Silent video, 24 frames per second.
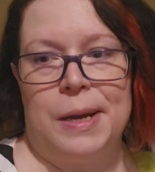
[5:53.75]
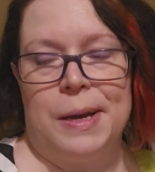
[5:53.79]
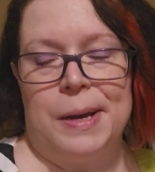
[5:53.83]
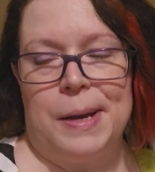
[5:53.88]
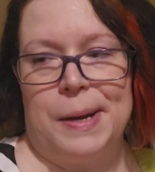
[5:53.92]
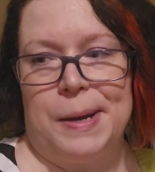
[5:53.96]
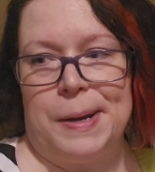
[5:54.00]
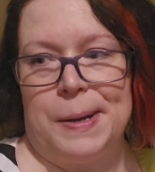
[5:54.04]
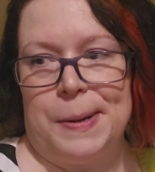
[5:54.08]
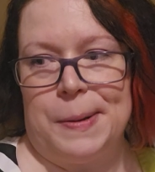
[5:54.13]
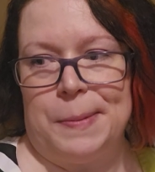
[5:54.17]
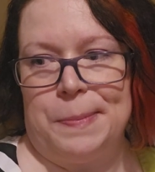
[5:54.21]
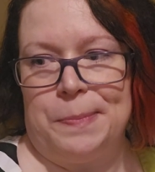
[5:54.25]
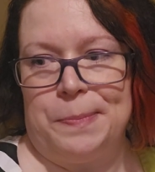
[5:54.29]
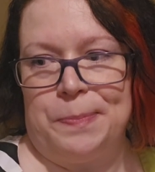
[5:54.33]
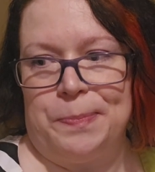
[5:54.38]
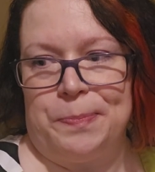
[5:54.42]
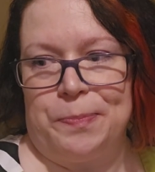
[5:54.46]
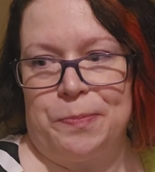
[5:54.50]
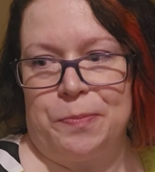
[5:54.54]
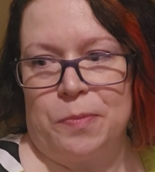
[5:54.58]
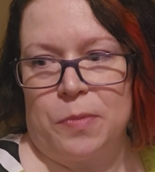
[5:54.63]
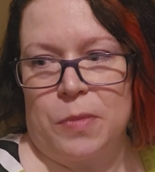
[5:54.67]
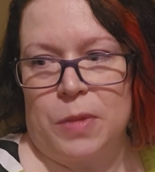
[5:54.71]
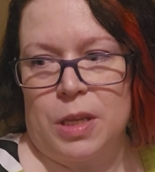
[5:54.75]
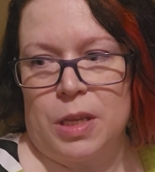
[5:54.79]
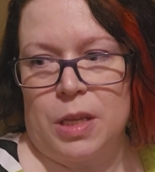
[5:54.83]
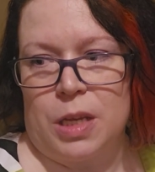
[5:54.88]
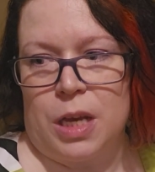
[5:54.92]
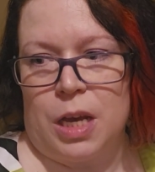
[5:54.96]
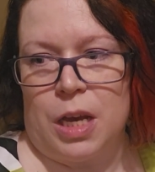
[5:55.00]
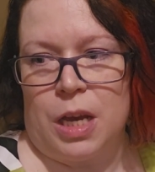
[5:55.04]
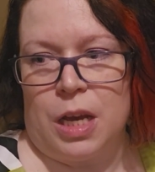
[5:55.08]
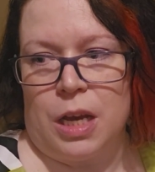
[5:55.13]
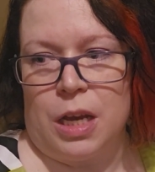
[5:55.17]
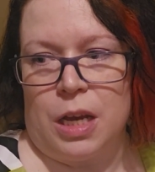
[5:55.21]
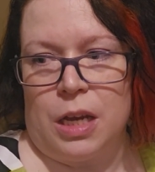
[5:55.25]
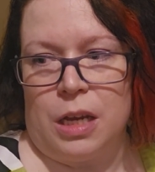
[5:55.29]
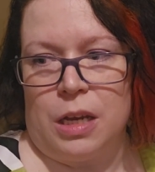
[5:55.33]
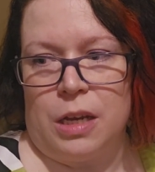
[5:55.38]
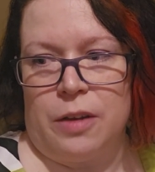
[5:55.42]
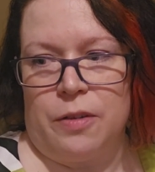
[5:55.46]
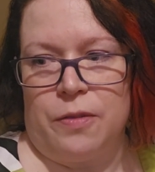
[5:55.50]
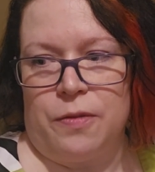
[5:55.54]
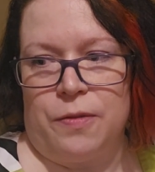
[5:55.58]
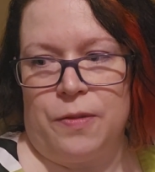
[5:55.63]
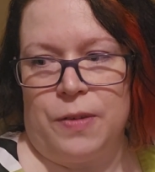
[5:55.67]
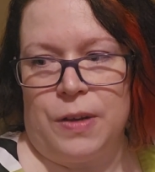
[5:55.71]

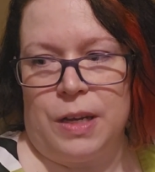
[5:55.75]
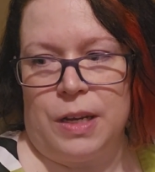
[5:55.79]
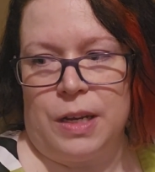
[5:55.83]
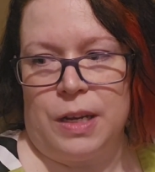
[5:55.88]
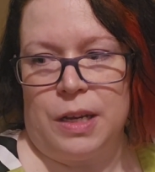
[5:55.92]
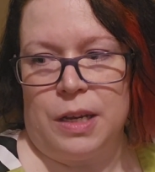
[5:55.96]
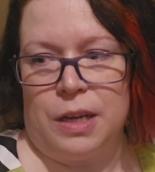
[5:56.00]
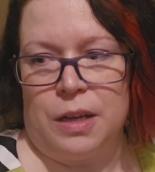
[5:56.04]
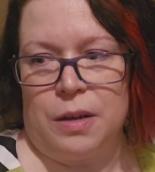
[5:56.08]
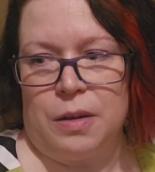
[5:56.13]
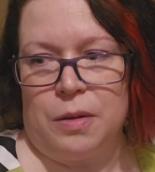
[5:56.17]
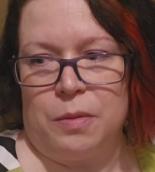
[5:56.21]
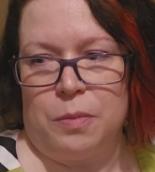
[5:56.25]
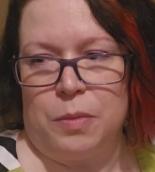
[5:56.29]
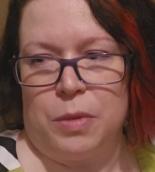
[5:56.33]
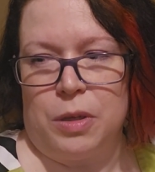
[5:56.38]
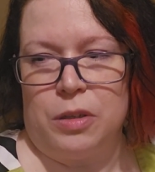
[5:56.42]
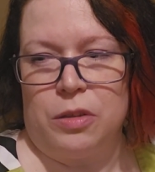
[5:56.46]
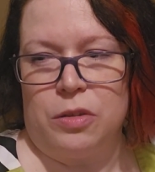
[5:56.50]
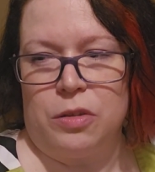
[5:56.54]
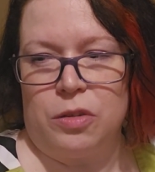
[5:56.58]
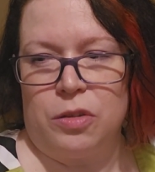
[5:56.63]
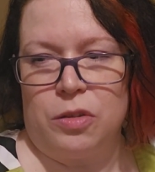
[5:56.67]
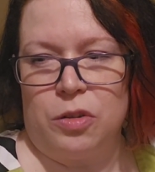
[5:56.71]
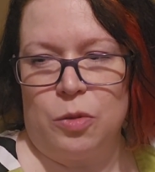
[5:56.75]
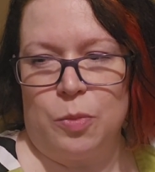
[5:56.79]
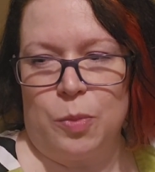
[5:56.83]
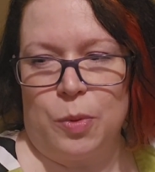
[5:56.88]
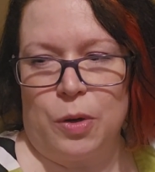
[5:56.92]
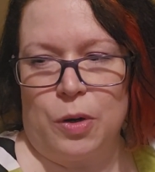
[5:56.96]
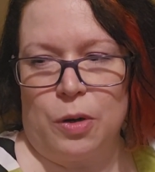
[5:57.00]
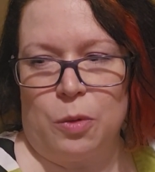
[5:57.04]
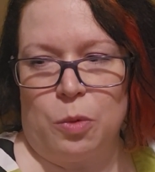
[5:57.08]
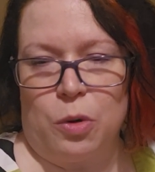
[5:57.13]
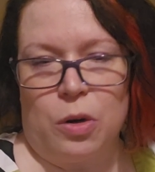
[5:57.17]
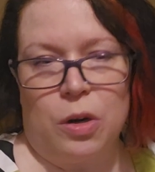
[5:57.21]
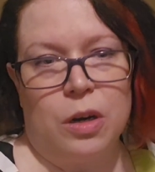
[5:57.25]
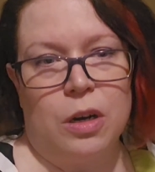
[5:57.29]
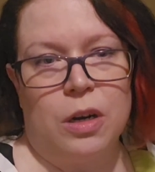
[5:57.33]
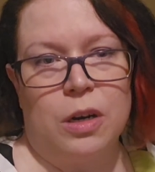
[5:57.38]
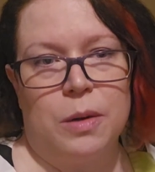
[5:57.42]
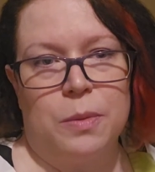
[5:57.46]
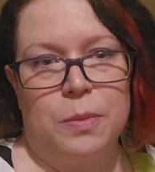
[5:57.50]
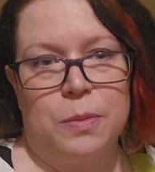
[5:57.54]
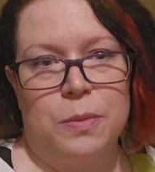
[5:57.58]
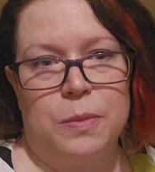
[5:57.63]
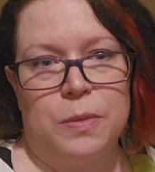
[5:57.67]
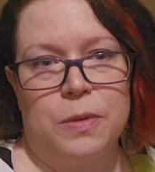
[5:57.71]
I feed him super
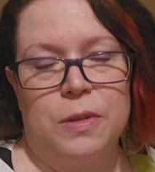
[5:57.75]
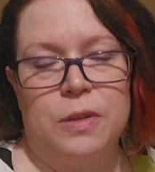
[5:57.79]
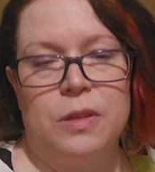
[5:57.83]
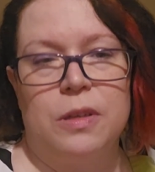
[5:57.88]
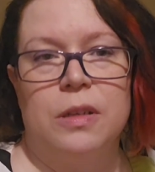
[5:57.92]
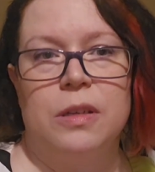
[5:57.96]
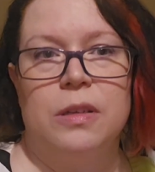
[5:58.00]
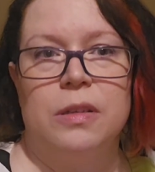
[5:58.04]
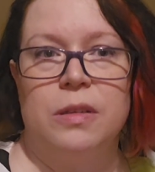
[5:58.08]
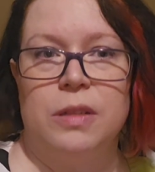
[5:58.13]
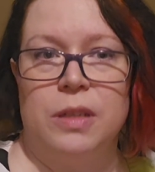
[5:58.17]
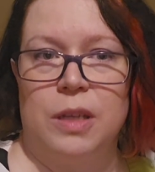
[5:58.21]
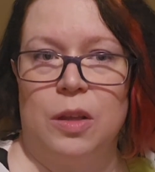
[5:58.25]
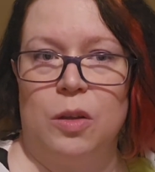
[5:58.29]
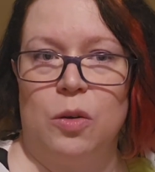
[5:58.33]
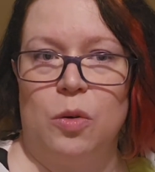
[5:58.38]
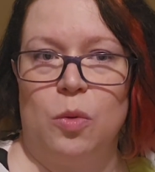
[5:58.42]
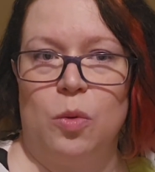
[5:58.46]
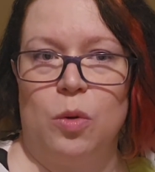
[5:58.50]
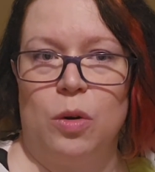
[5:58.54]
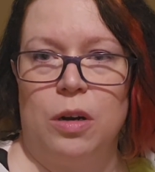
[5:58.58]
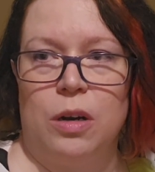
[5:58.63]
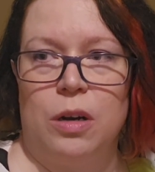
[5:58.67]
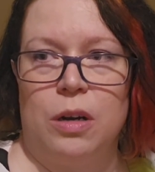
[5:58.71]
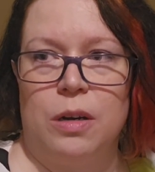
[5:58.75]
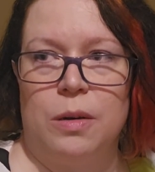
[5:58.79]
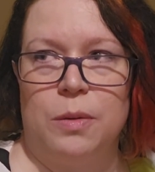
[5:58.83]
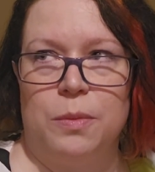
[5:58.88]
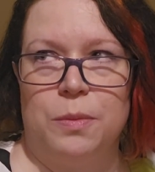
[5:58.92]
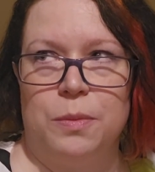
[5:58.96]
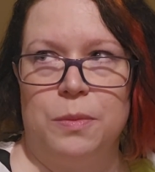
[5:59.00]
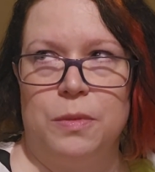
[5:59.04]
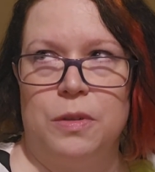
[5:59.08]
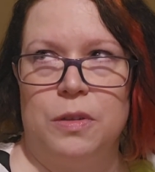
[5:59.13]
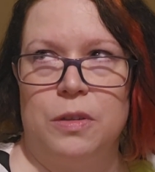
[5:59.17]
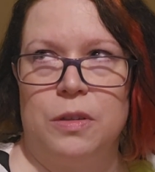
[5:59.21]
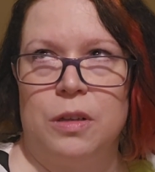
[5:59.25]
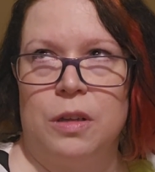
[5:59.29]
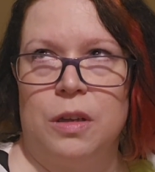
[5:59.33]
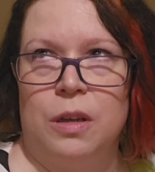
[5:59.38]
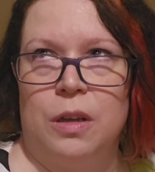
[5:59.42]
worms, silkworms,